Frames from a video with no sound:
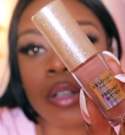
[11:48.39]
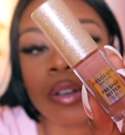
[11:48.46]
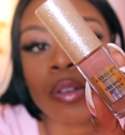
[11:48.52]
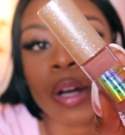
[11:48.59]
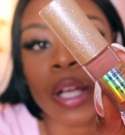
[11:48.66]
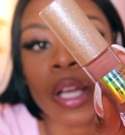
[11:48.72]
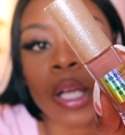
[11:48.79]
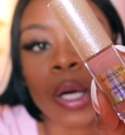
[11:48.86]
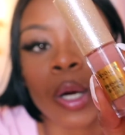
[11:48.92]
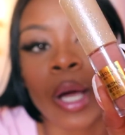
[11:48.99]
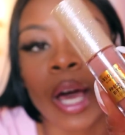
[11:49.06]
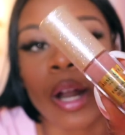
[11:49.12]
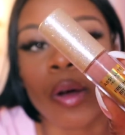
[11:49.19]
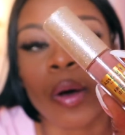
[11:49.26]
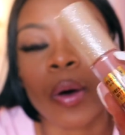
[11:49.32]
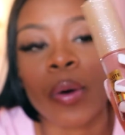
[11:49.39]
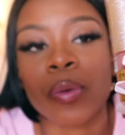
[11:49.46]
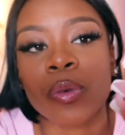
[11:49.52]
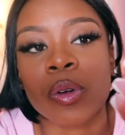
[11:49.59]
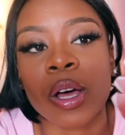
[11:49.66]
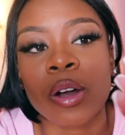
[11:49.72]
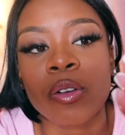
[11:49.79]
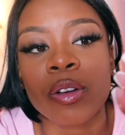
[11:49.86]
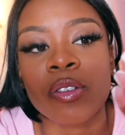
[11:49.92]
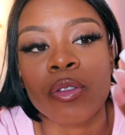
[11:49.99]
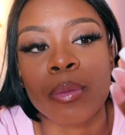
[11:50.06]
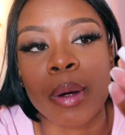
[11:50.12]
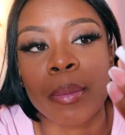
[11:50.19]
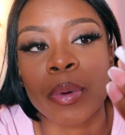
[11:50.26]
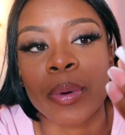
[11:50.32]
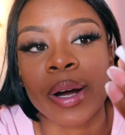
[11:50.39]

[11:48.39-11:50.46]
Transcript: right here i don't i don't even remember